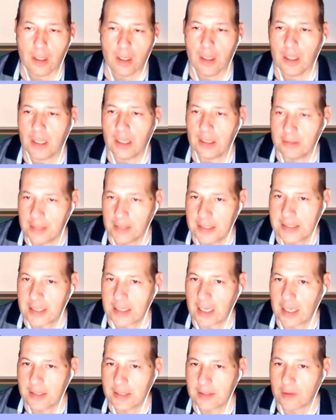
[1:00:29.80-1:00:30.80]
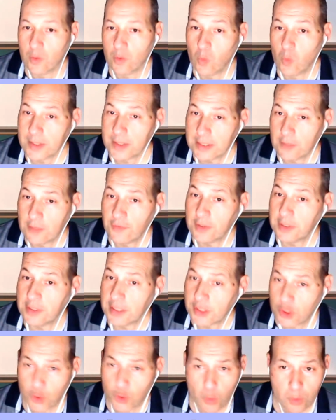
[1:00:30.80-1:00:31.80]
In this case, what if it is
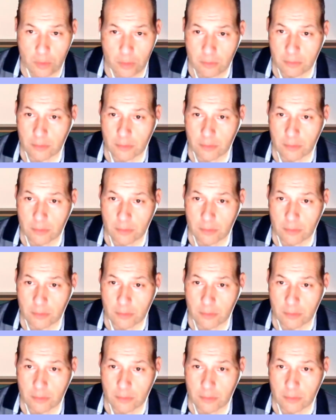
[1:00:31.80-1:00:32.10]
true?